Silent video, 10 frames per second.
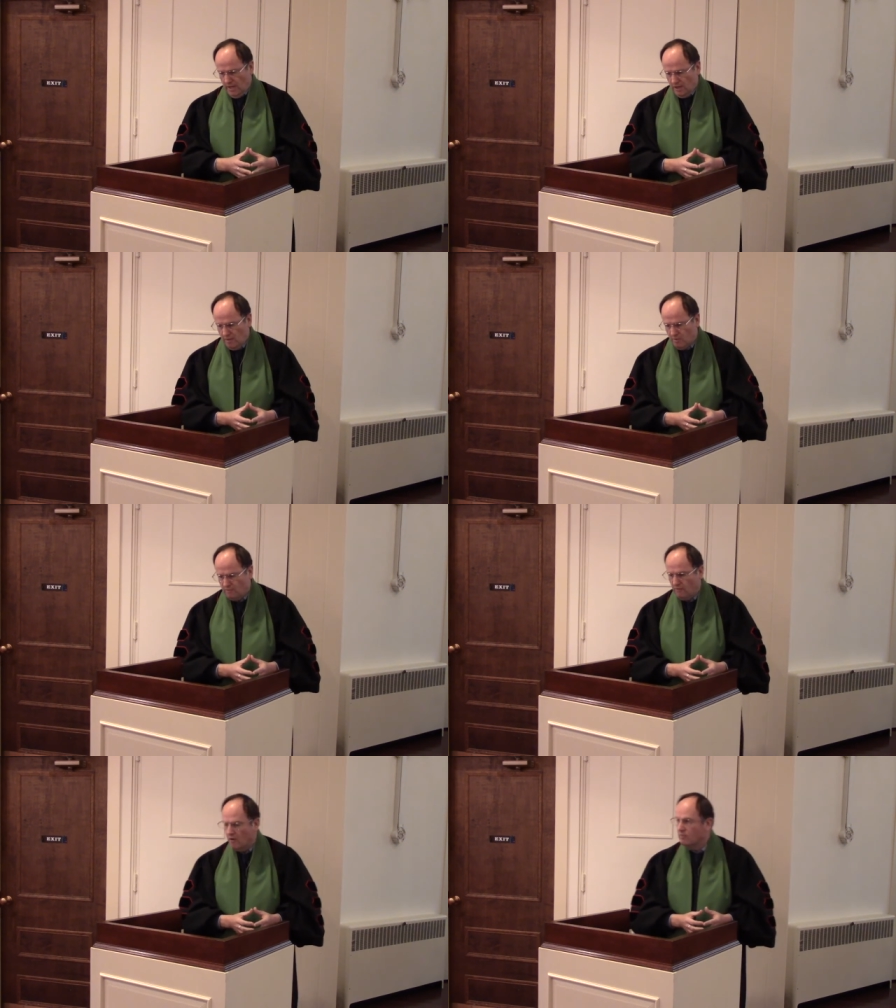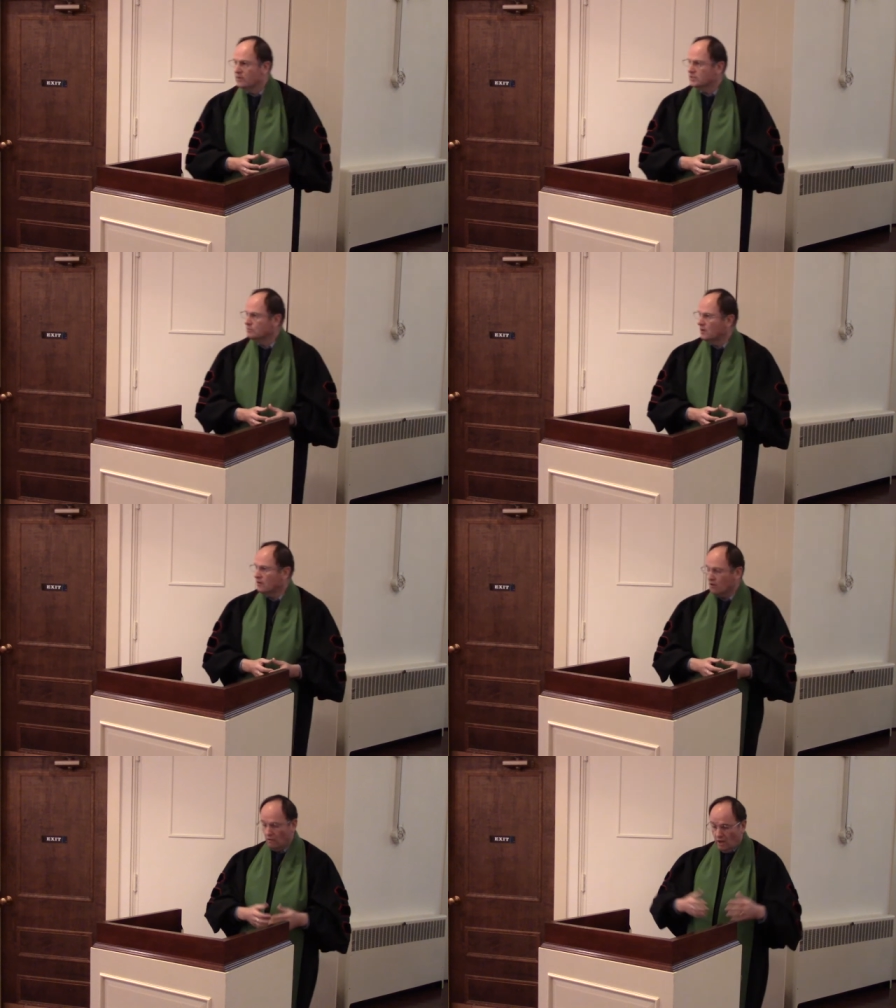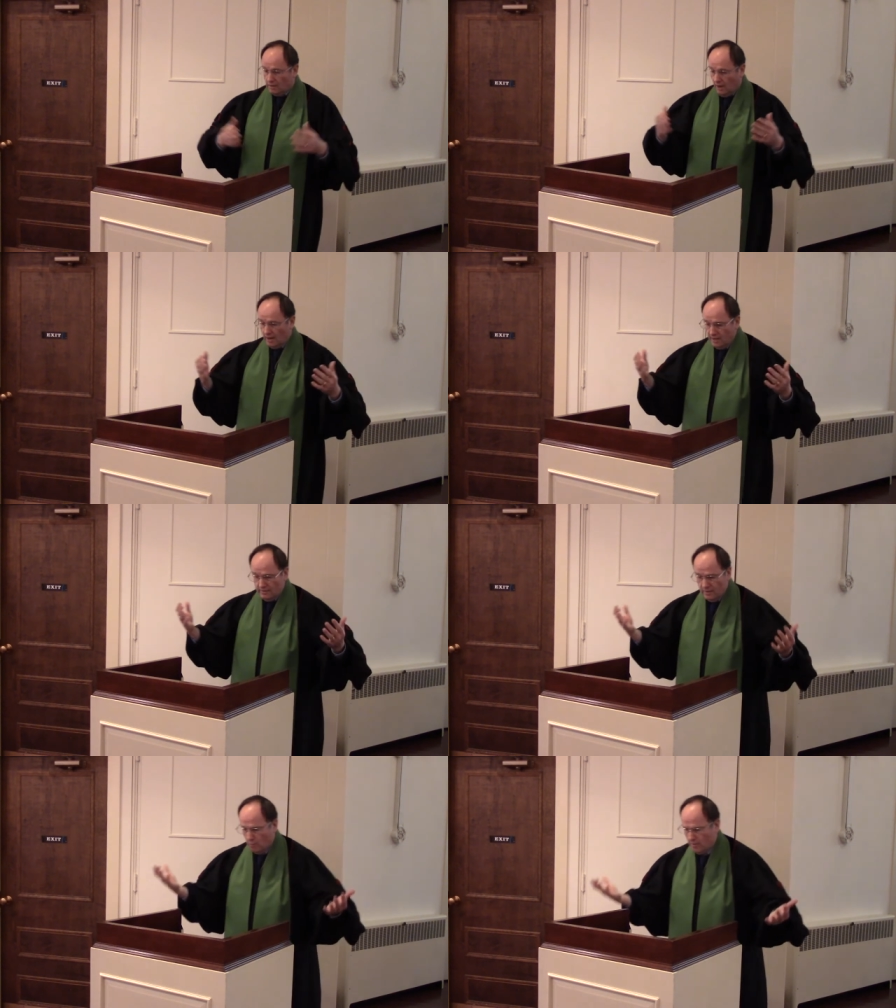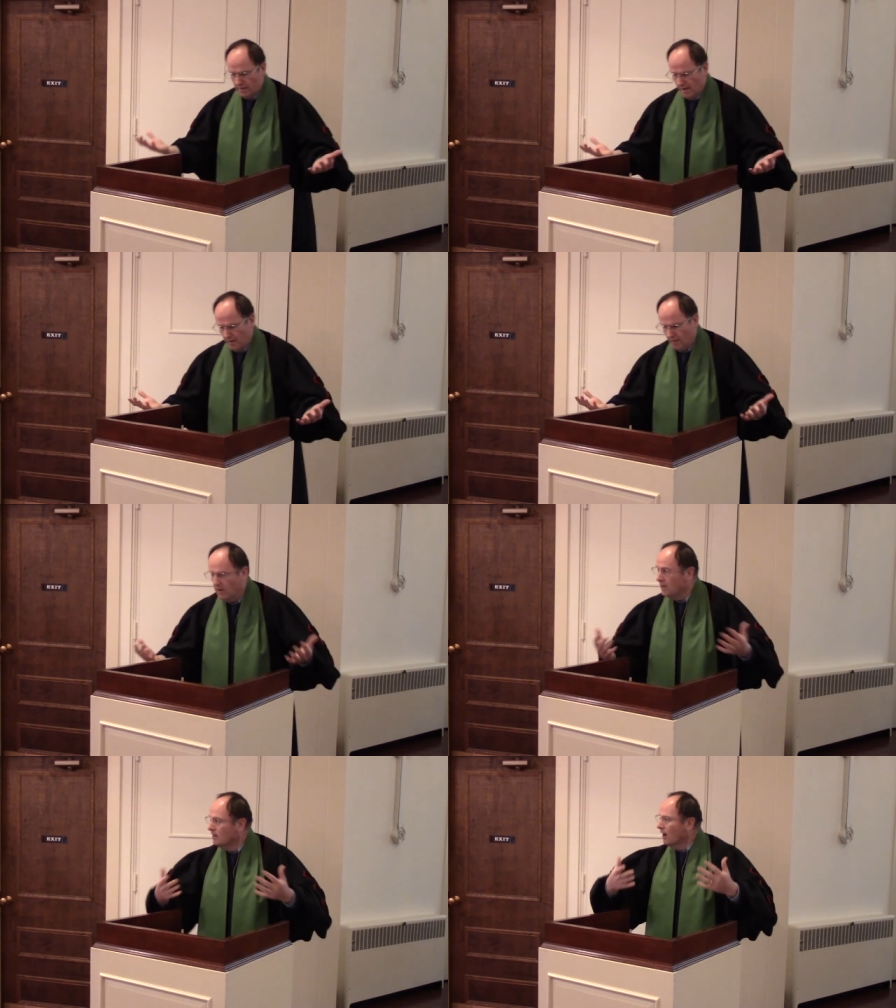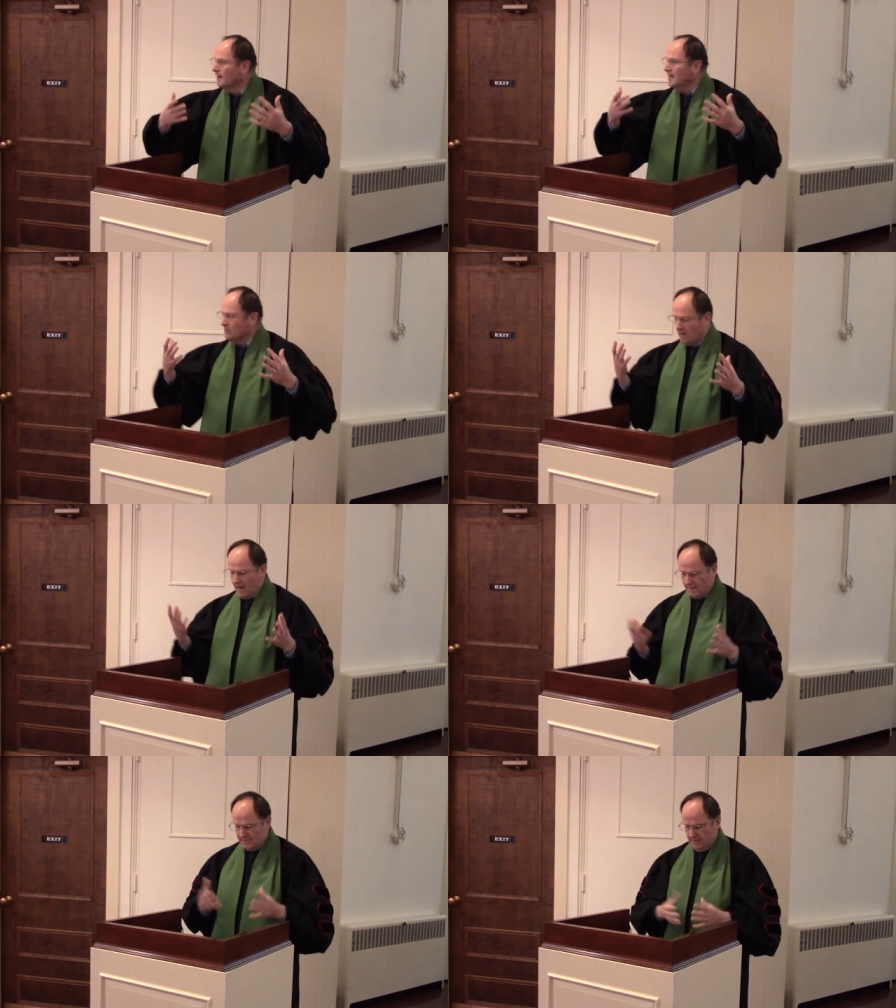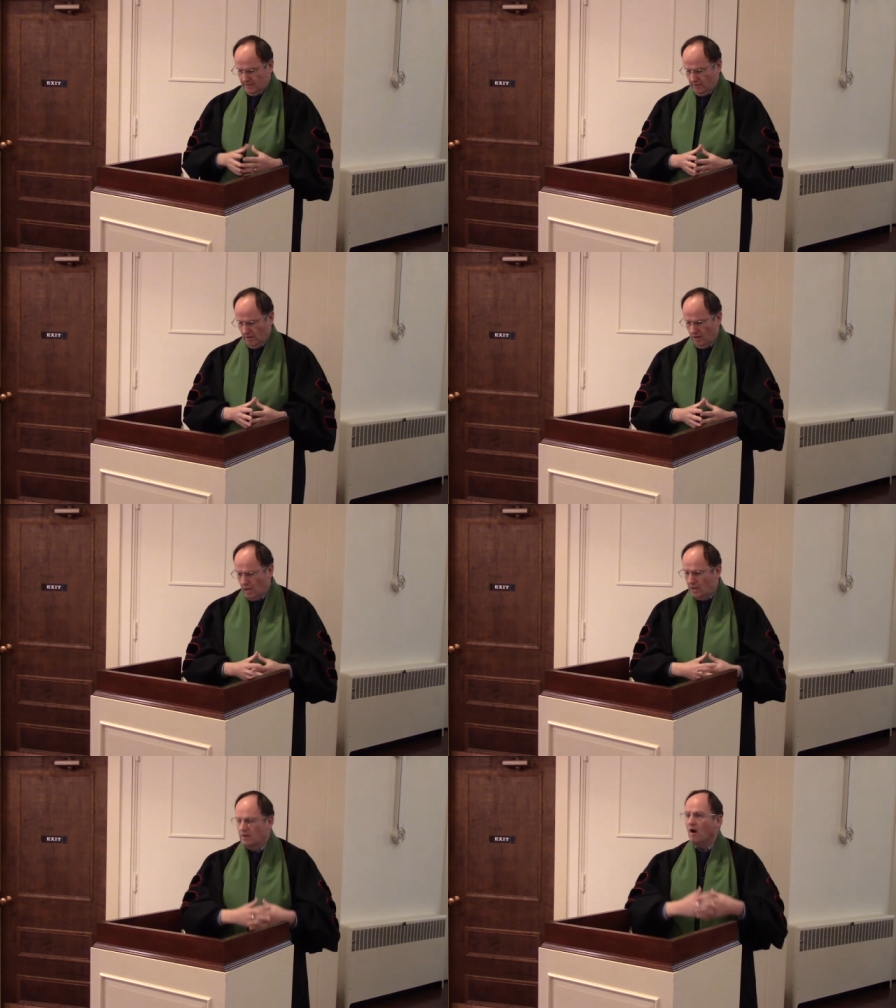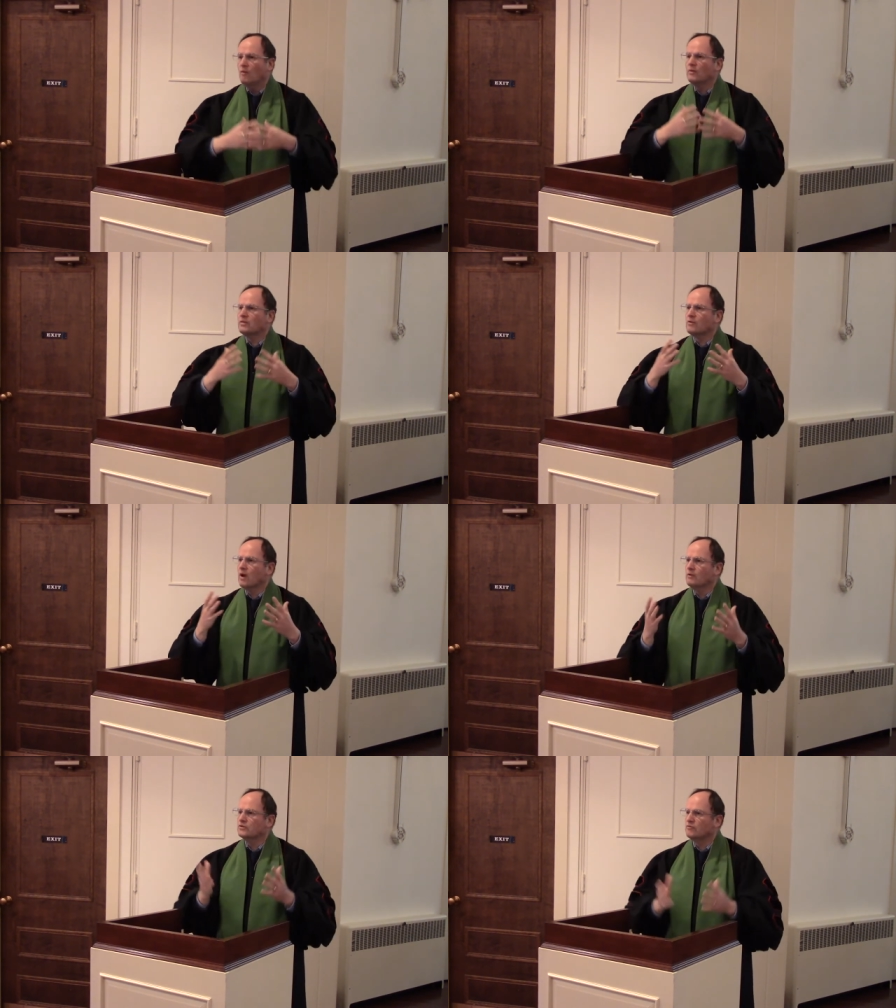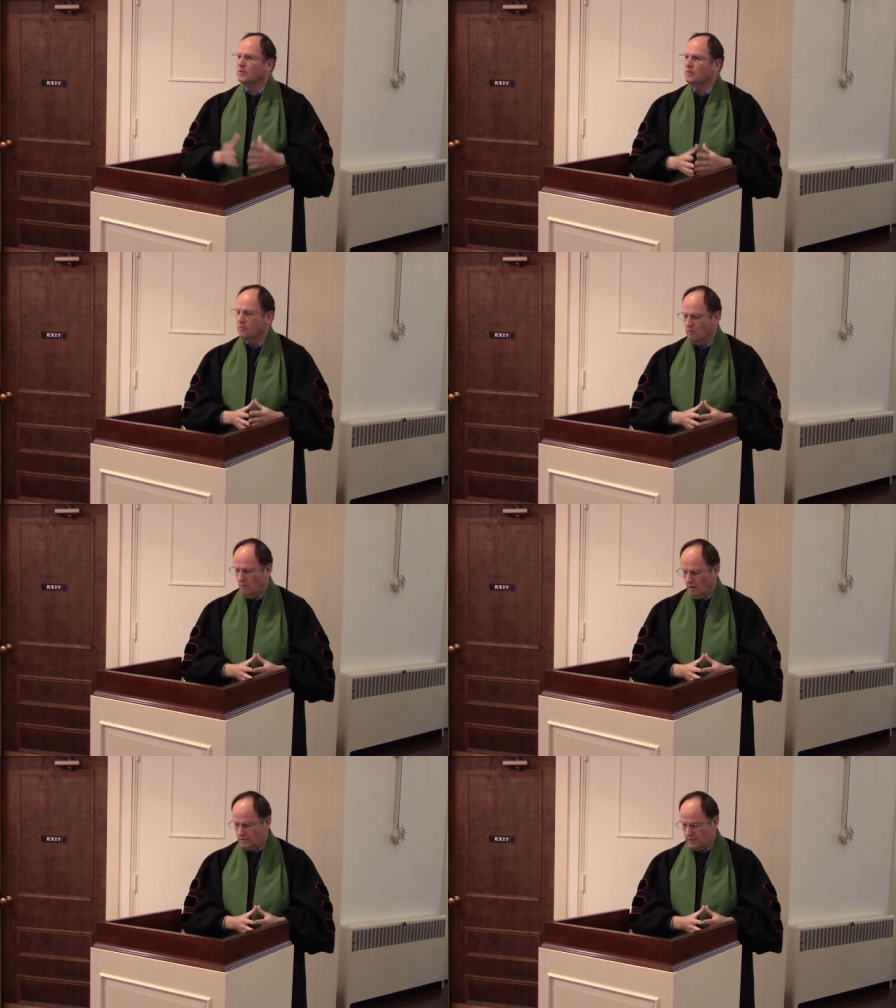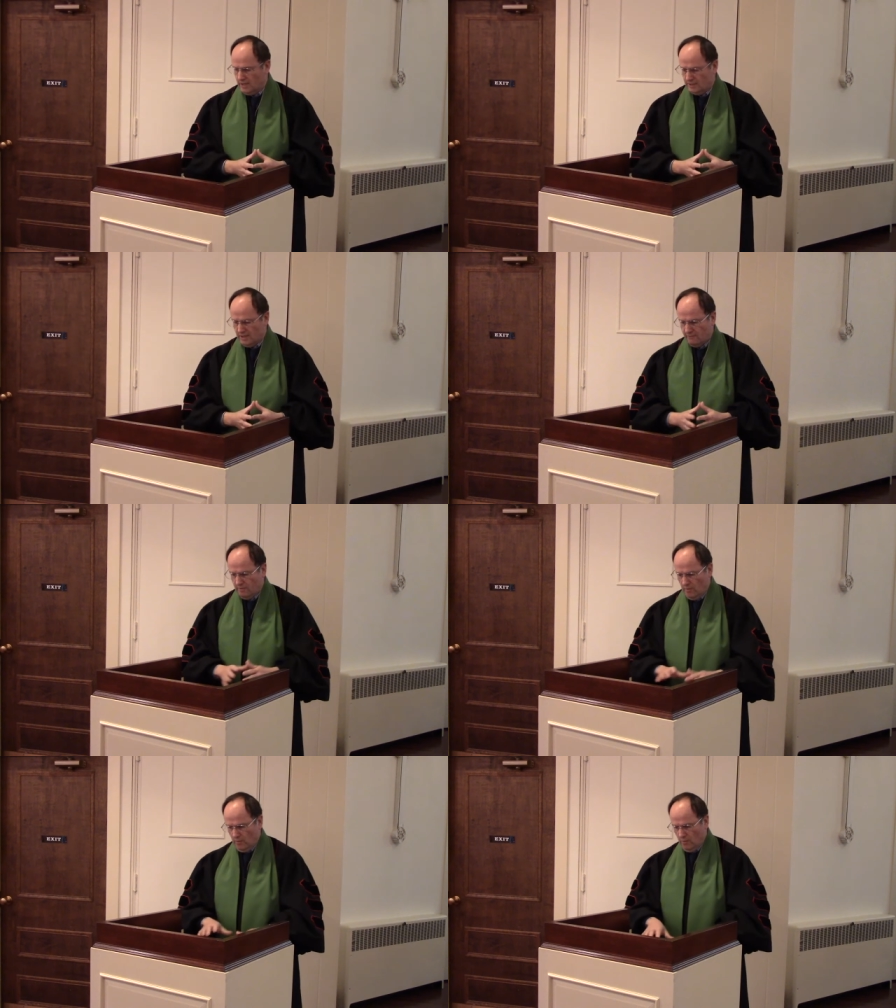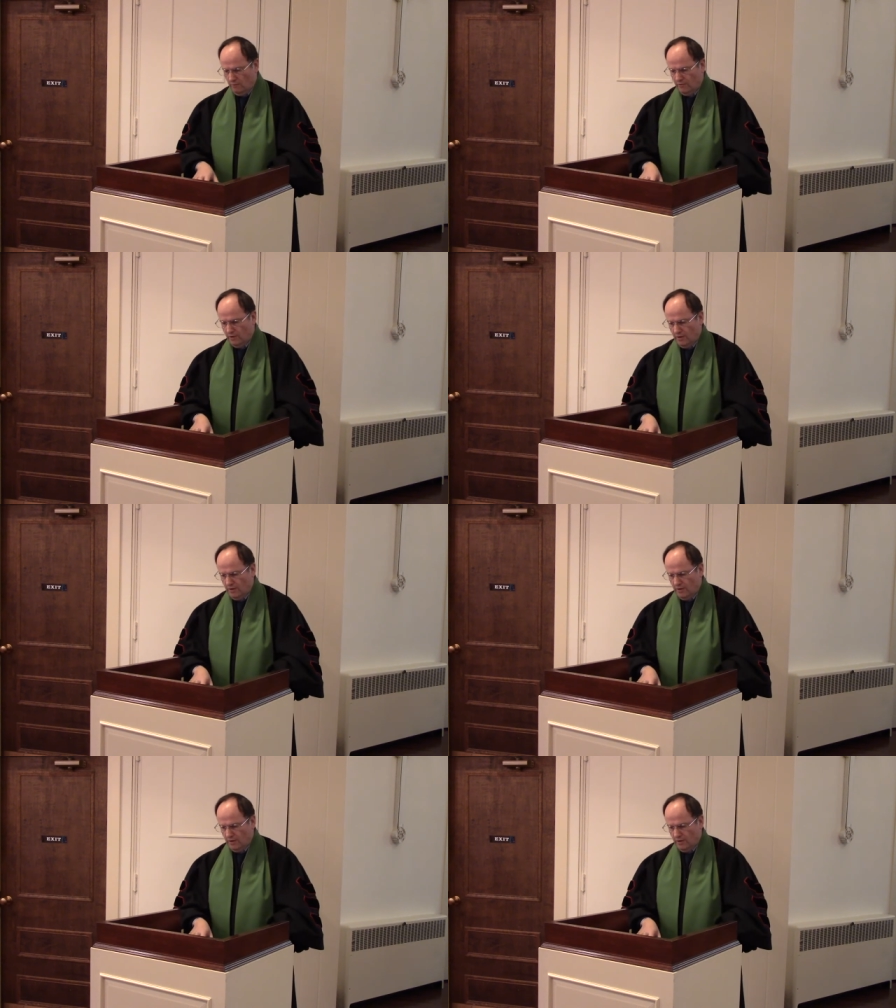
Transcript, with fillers: He performed this miracle not in the open air, not in a packed synagogue, not with crowds of people watching his every move.